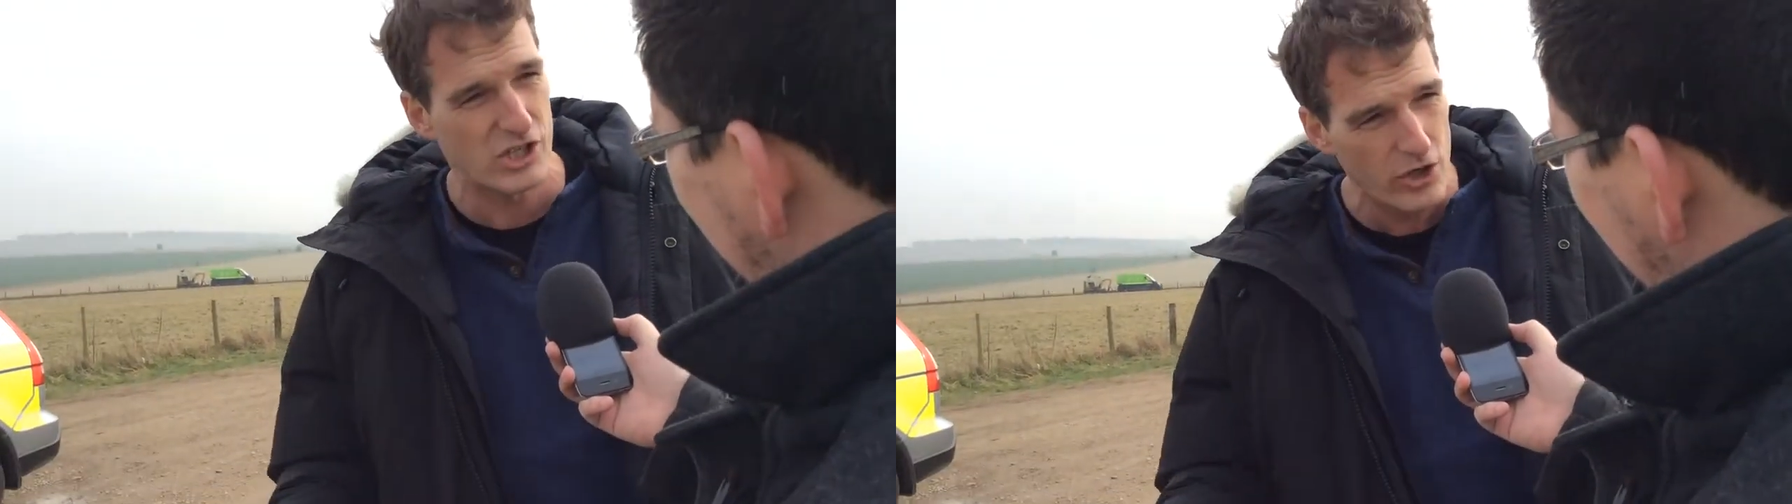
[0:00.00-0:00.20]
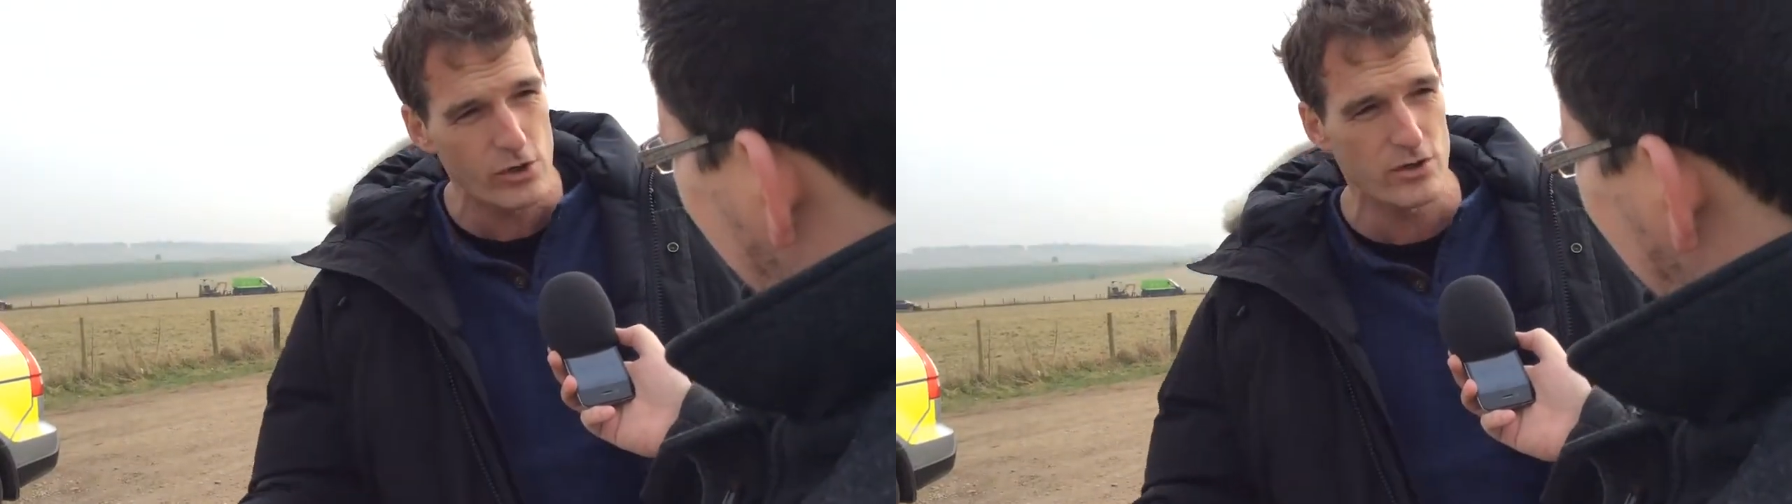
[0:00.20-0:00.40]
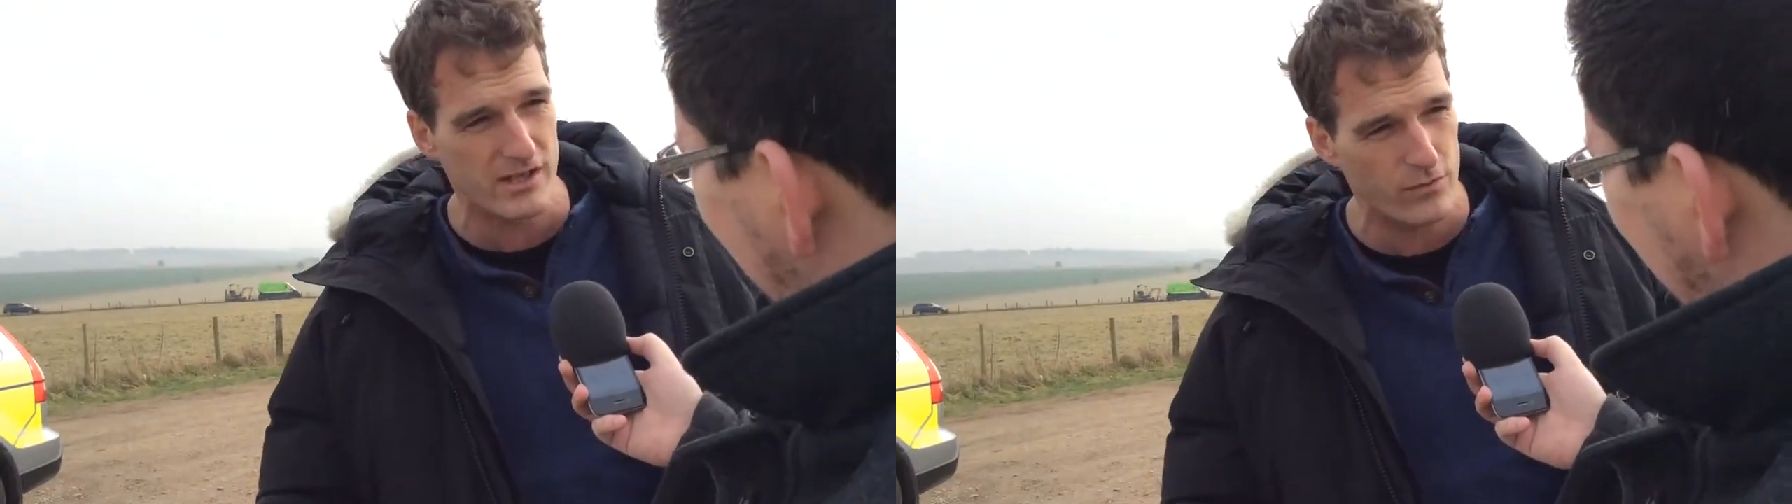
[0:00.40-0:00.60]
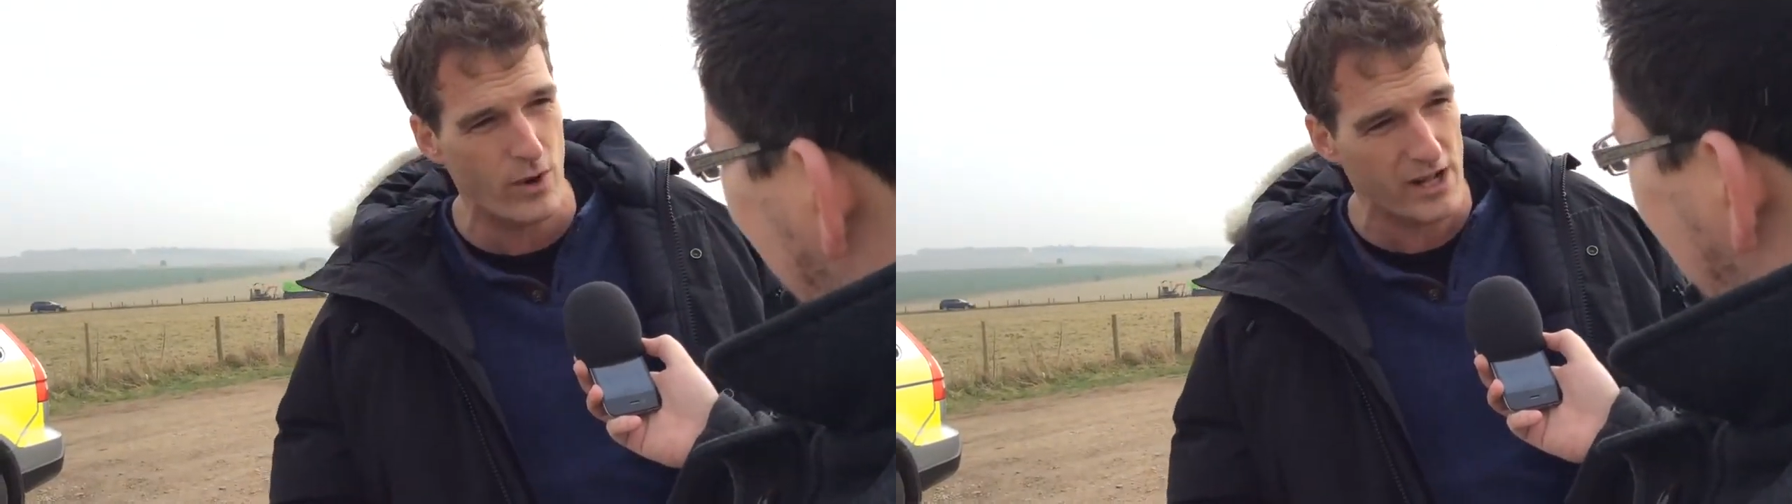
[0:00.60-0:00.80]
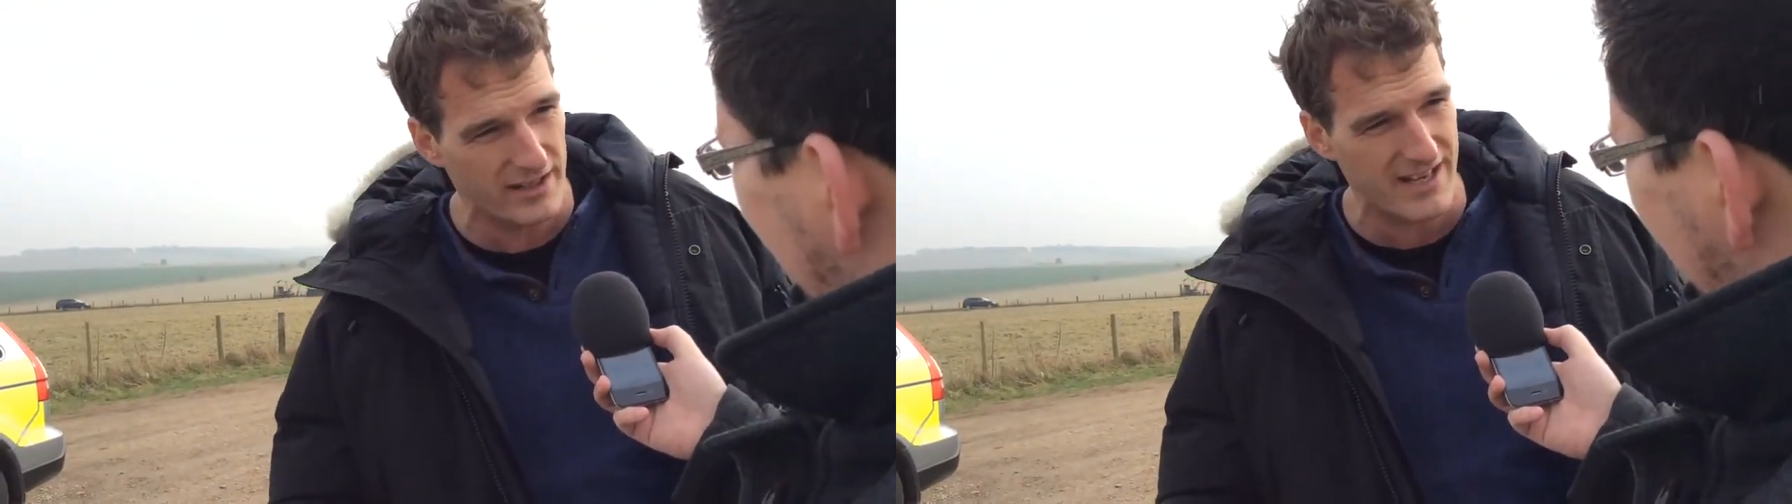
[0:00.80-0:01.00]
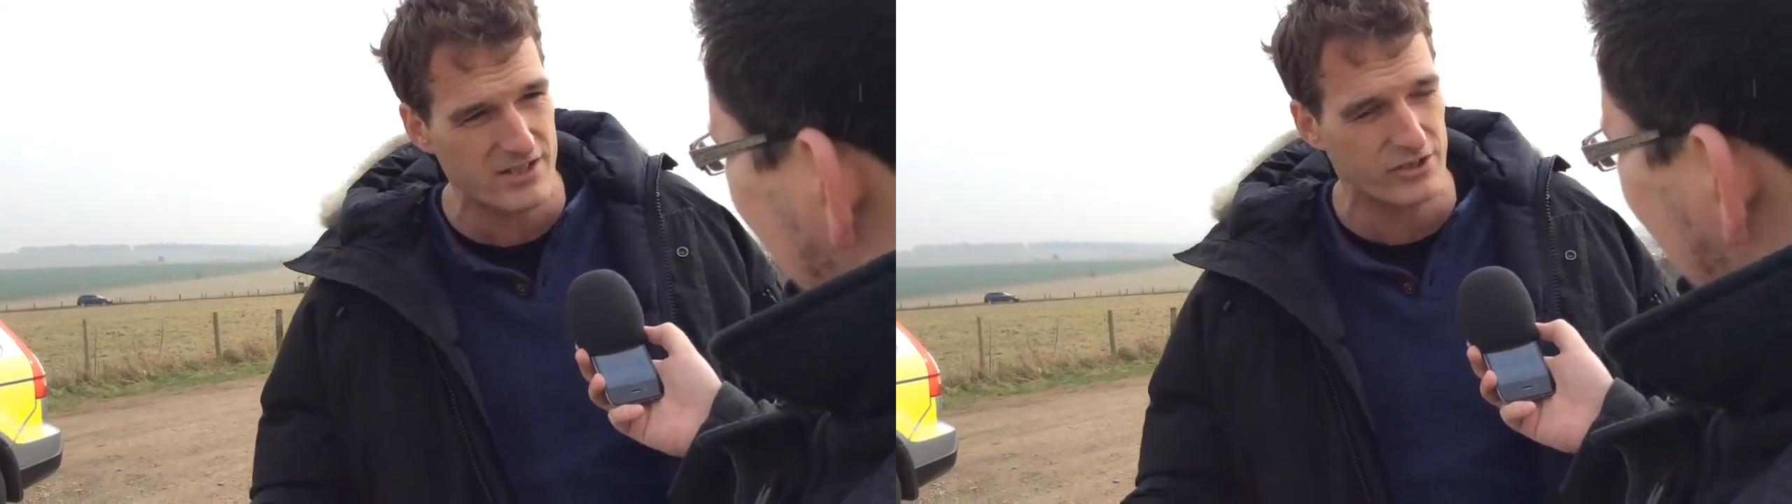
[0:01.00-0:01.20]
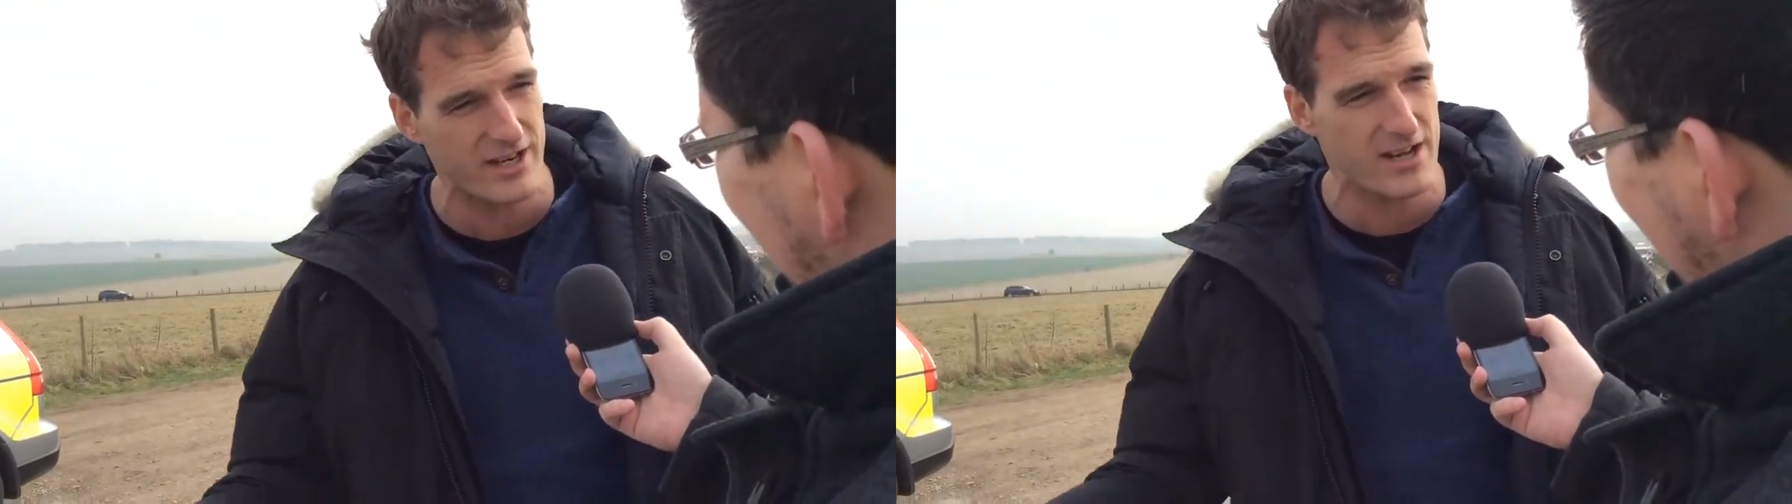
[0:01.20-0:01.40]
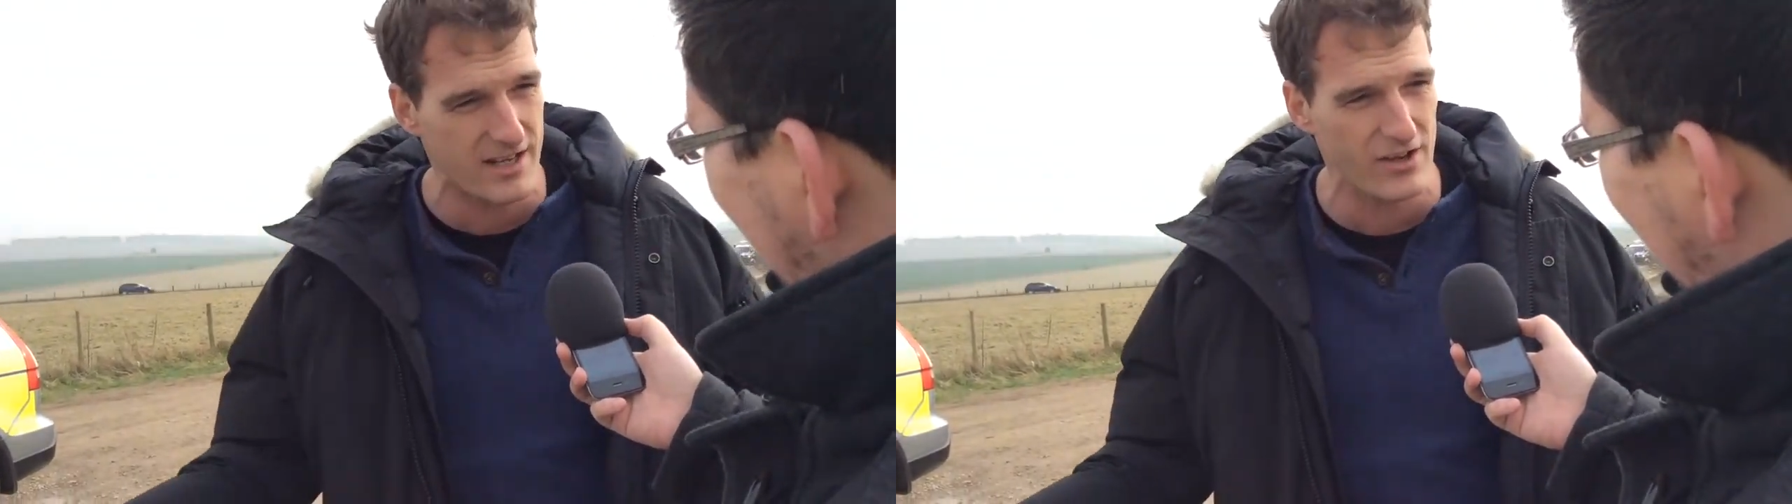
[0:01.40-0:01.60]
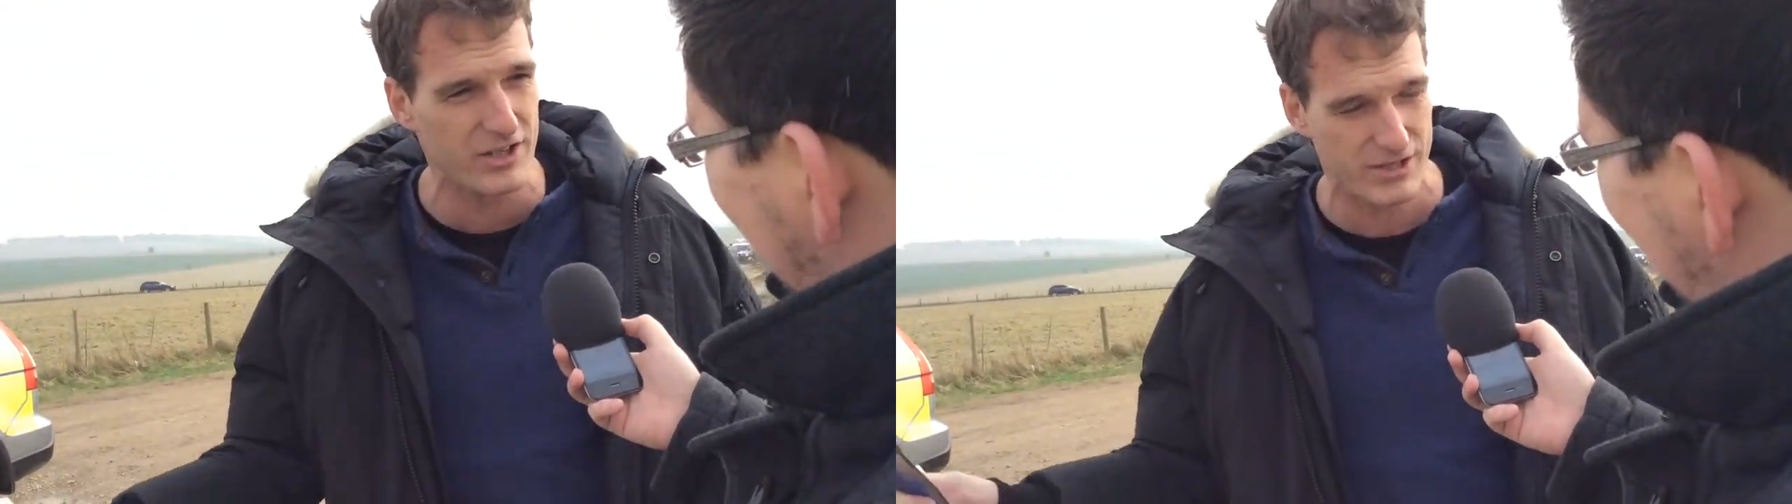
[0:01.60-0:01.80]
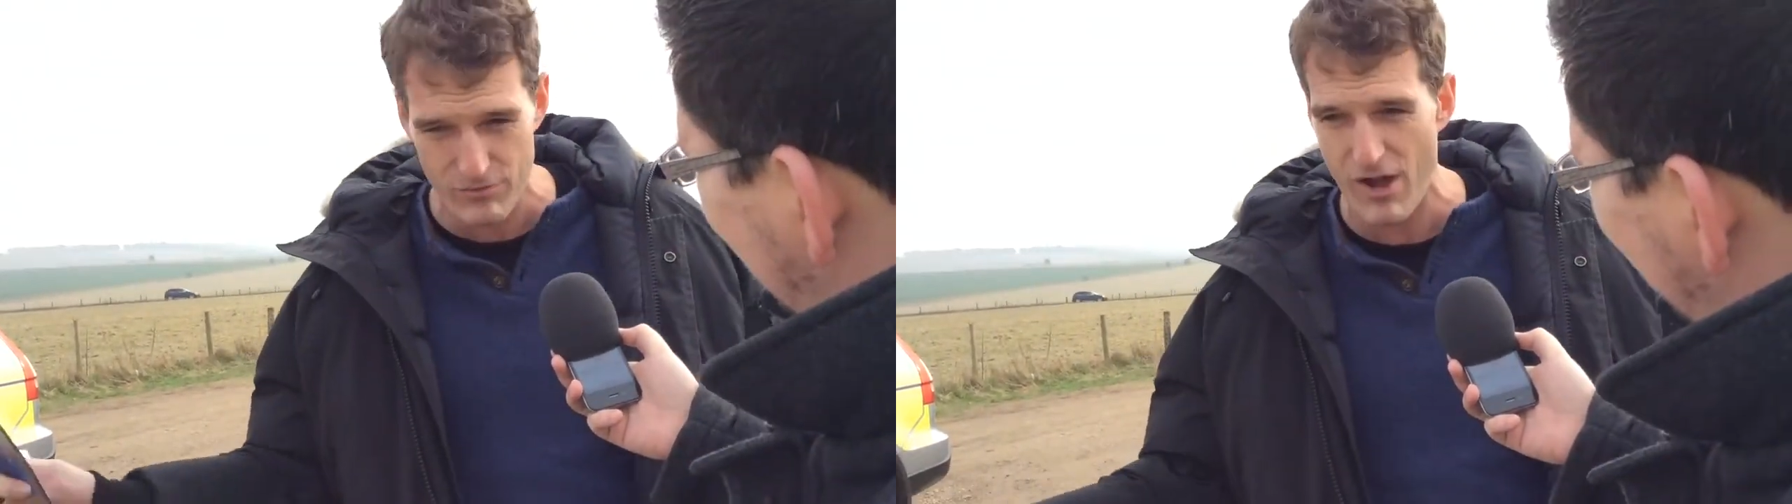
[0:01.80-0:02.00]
jewels of world history and archaeology